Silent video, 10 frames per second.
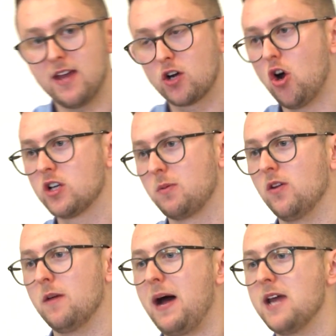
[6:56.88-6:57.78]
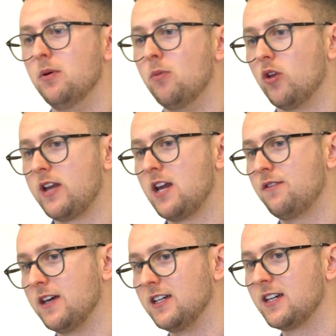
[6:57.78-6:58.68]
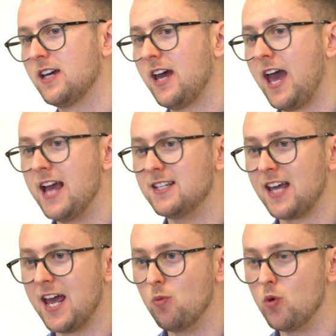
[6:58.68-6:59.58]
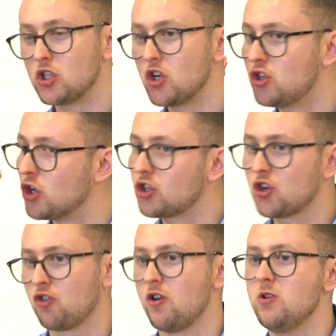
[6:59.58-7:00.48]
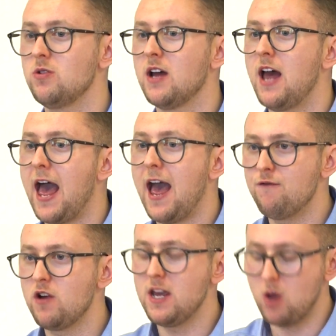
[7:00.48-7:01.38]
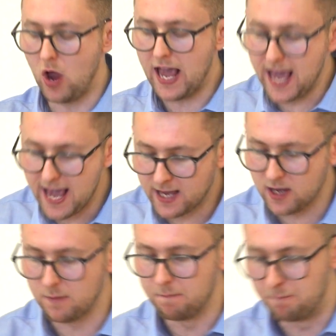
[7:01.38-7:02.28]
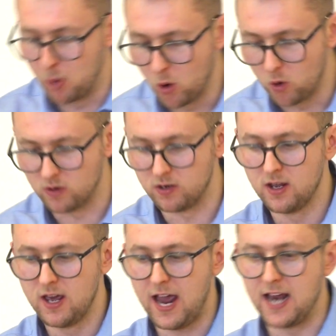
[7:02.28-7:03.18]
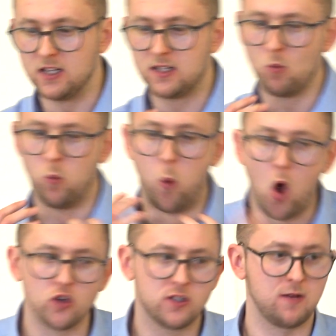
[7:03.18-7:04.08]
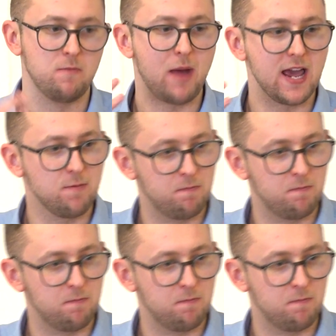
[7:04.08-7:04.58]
that got us about the Bible more than anything is it was just true. Every ache and bone and want in my